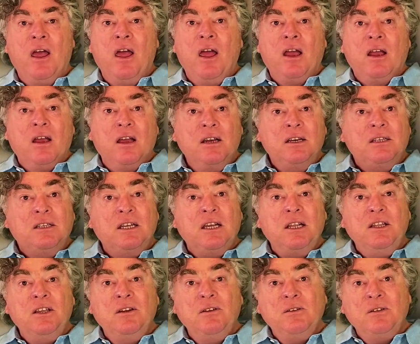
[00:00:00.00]

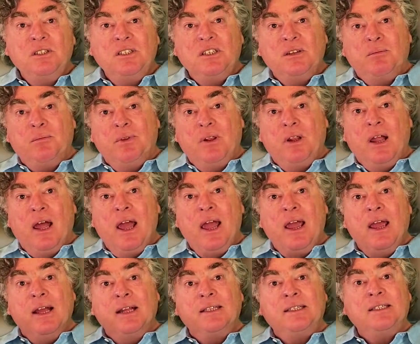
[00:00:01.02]
continues to play
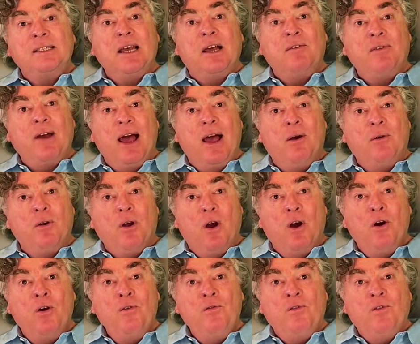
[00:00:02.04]
itself out
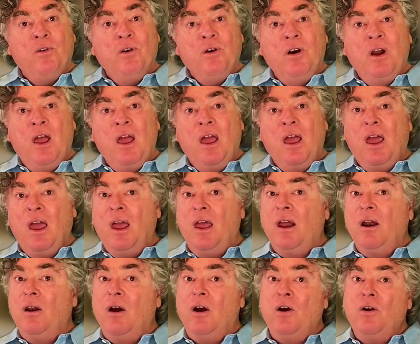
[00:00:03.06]
over
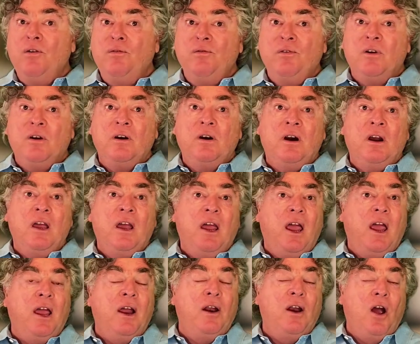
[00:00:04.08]
and over
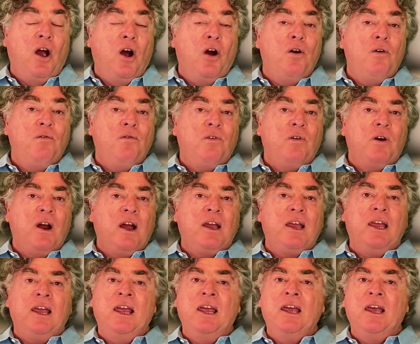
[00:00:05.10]
and over
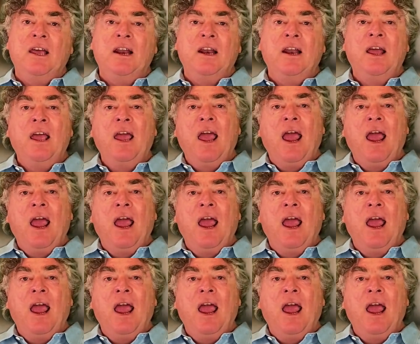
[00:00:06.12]
again,